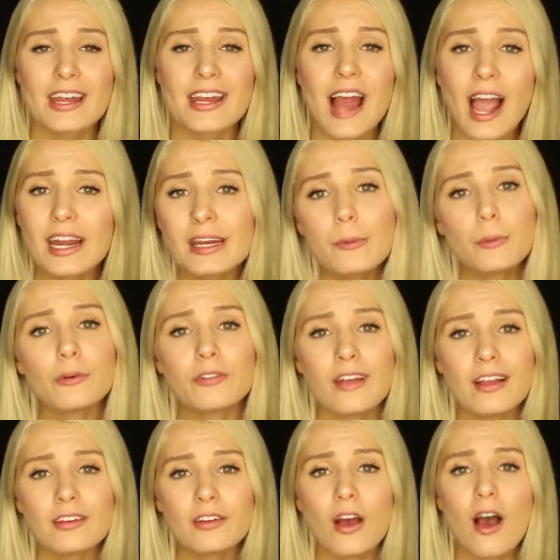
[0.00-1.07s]
ninety
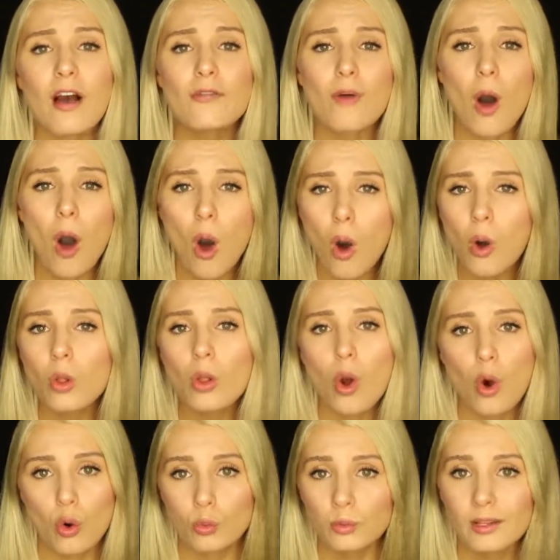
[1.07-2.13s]
percent of all
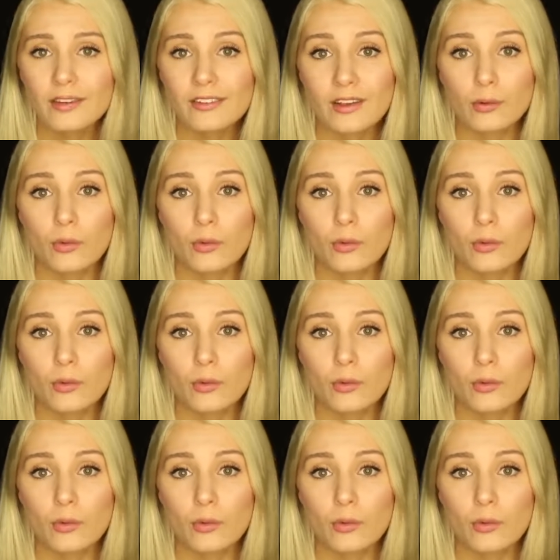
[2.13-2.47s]
homeless